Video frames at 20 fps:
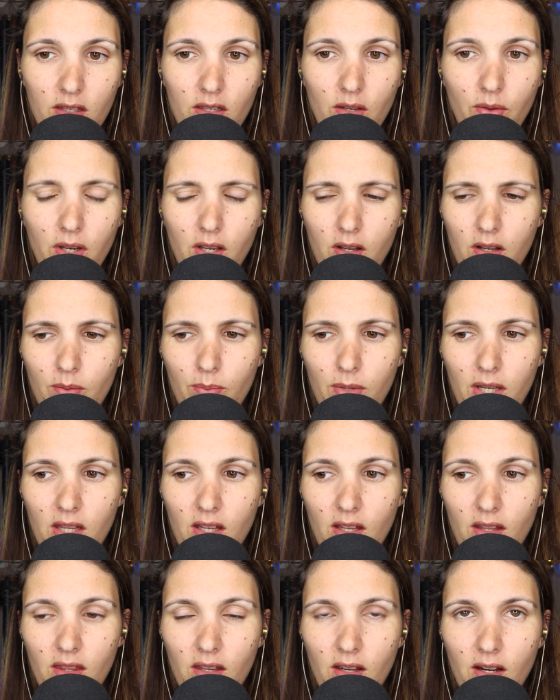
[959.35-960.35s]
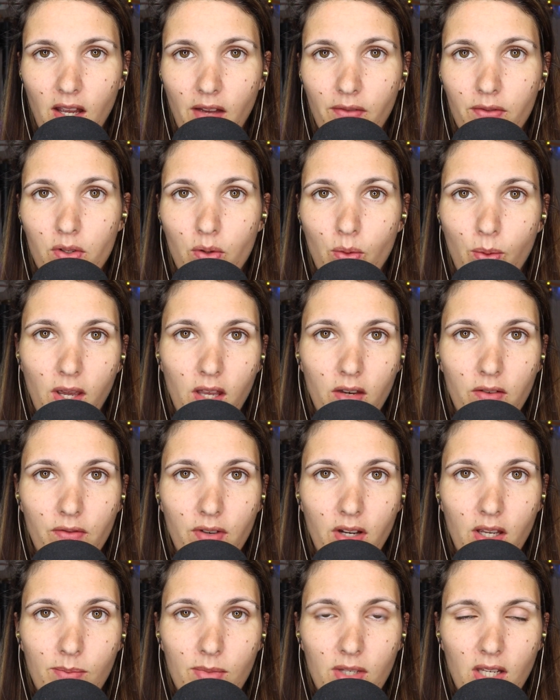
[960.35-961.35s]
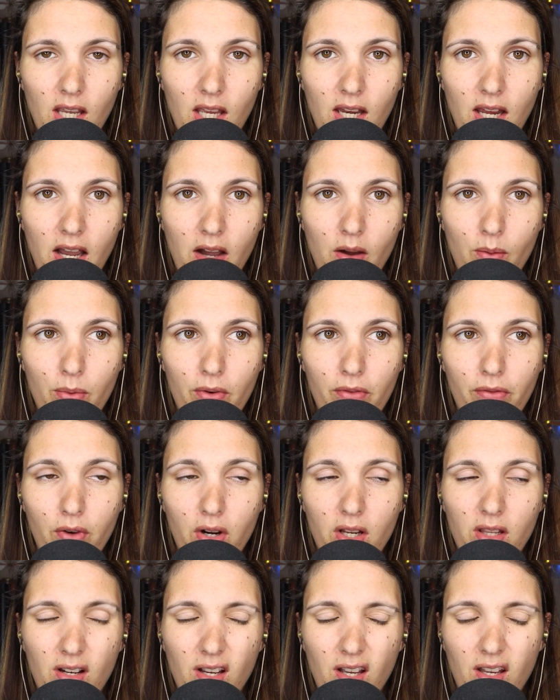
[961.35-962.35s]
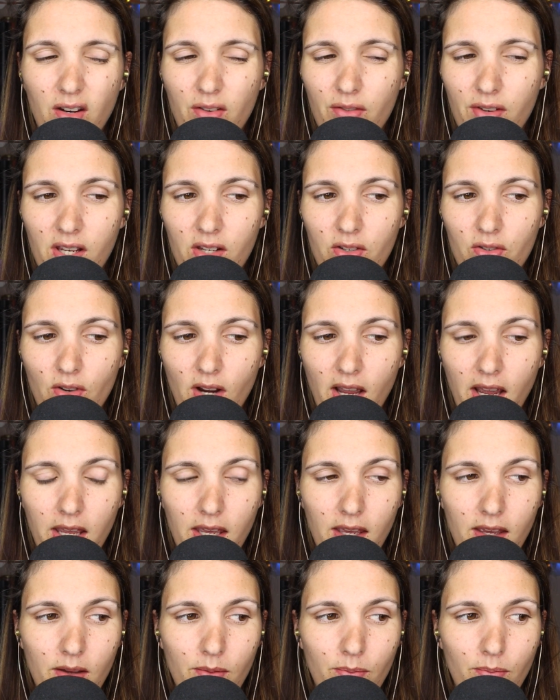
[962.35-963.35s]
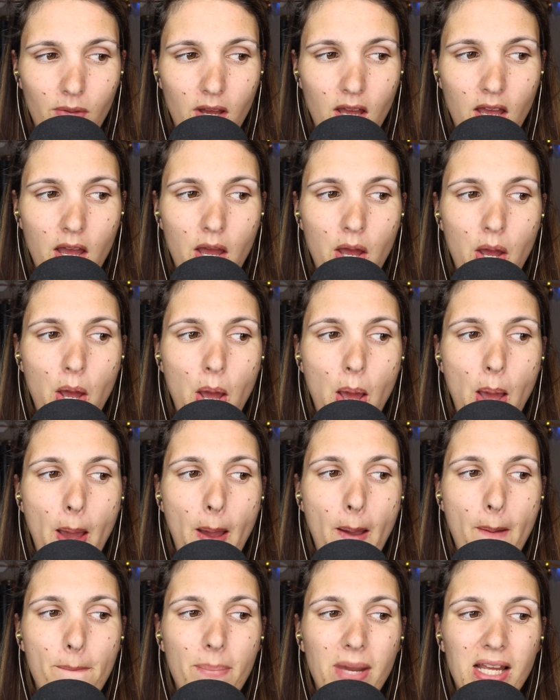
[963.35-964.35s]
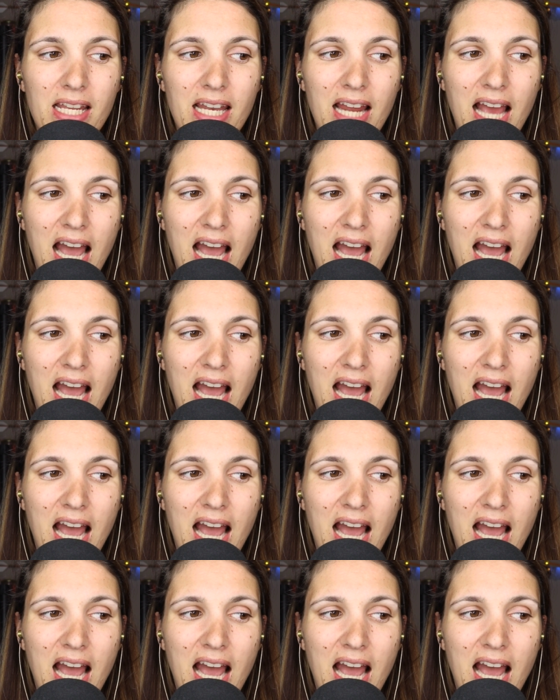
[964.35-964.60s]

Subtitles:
so it could be that they have to wait for him to get out before they're going to retry him. But